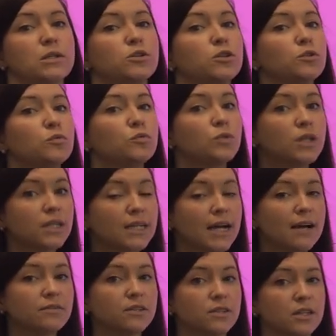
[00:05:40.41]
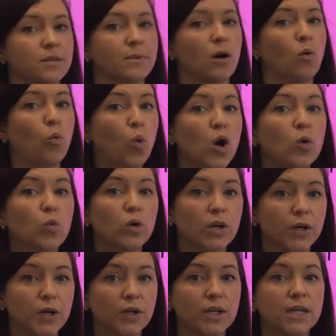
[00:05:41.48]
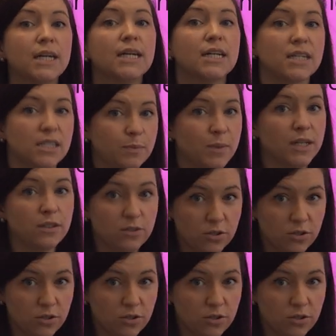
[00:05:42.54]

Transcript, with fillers: So you really have to think about what word is being